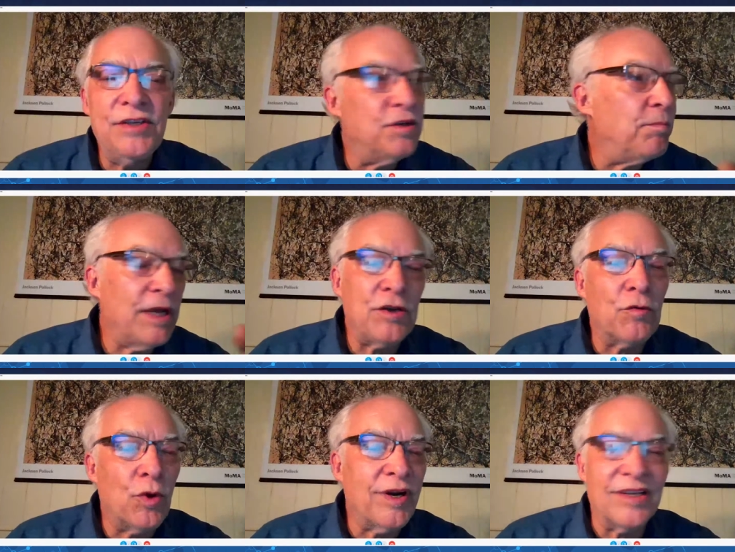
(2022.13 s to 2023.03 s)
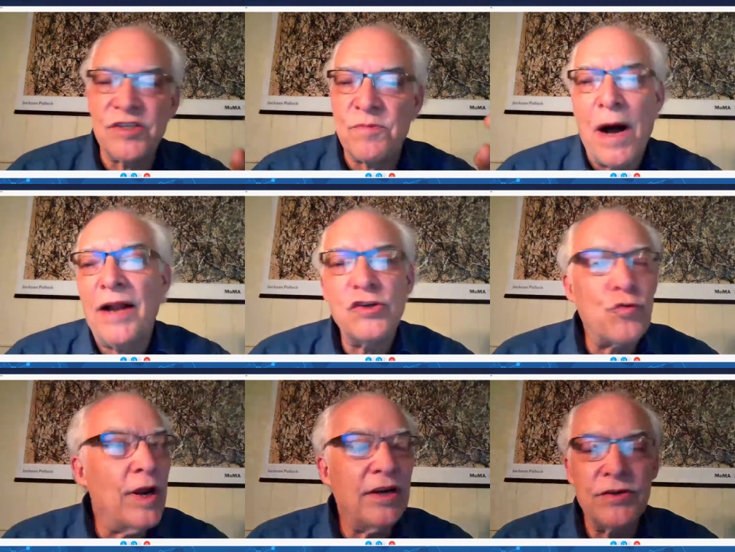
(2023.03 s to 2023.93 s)
to make your audience bond
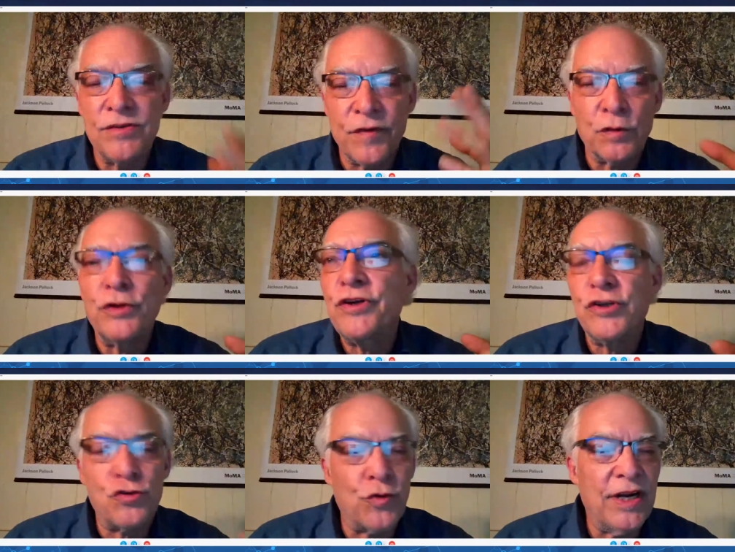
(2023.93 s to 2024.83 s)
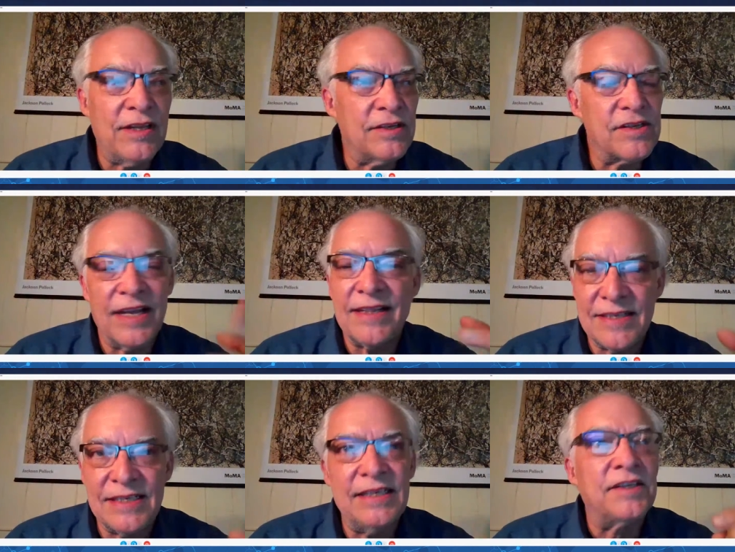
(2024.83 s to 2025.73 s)
traders. If you're looking to trade things like the
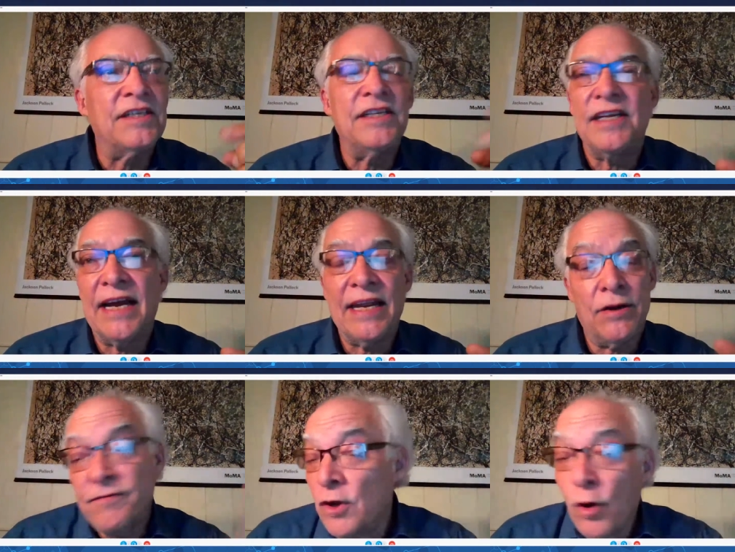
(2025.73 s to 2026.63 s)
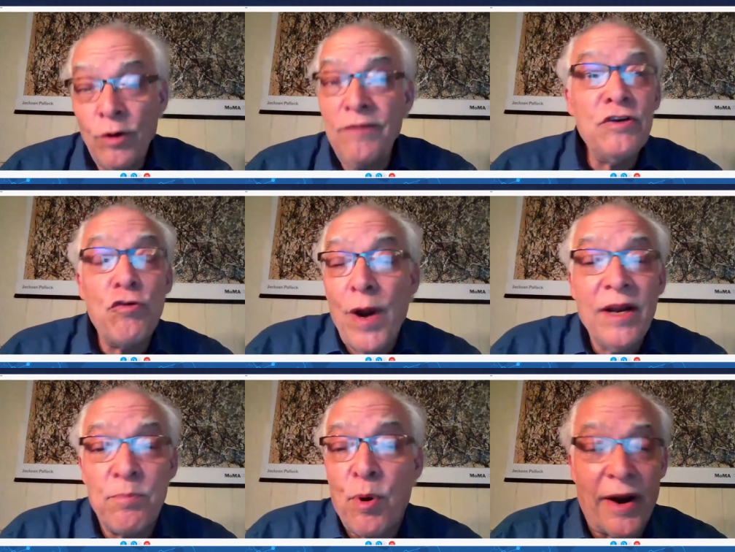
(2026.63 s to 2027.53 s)
TLT, the IEF, or even
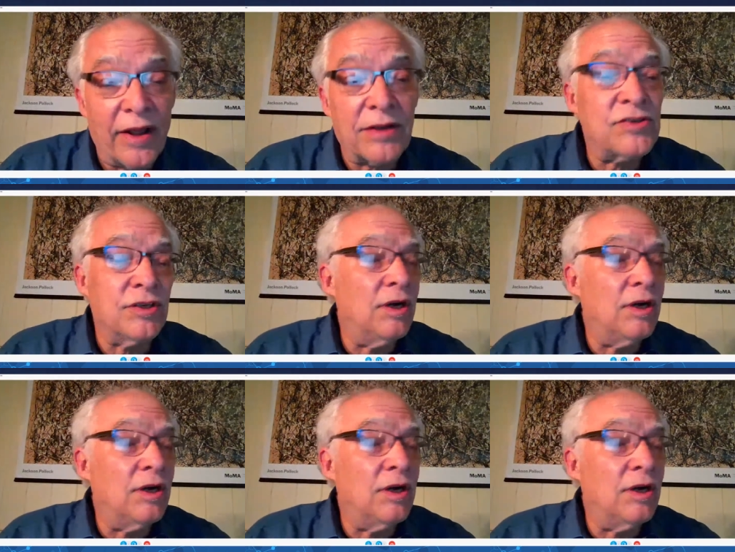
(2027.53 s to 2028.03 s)
credit products, mm-hmm.